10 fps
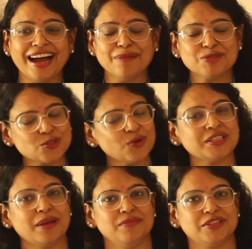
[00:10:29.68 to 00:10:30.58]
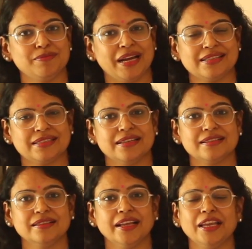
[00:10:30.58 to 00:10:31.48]
I'm so tempted by
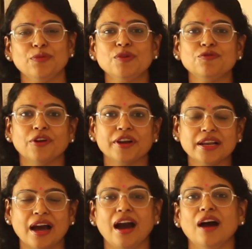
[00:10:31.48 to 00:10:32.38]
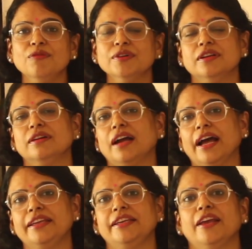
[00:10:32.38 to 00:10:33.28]
Satan that even for an hour
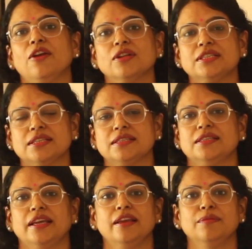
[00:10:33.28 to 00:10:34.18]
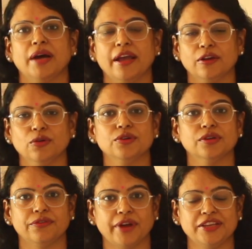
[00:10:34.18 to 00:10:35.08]
I cannot sustain my good
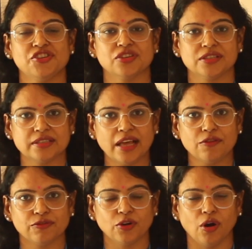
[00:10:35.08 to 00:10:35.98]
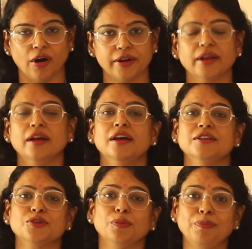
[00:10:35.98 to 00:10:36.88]
righteous self, God.
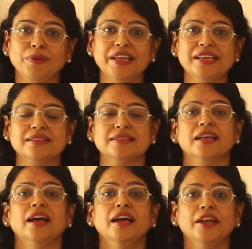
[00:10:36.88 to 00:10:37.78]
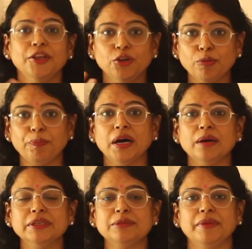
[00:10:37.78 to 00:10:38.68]
So please, you
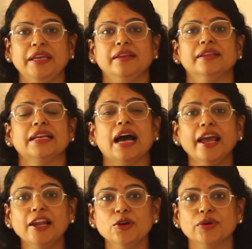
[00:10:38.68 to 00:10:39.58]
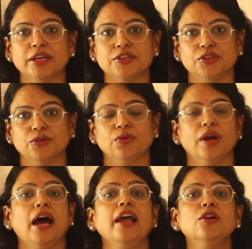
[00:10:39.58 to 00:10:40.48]
permit me that I look at you,
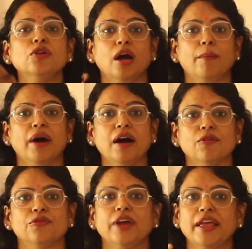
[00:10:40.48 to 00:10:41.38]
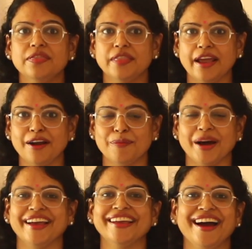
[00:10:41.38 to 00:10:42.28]
I look above, and
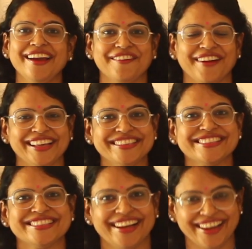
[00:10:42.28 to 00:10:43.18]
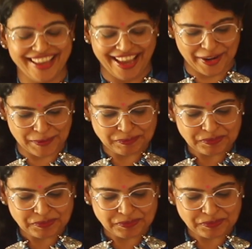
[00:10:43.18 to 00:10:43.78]
thereby I rise again.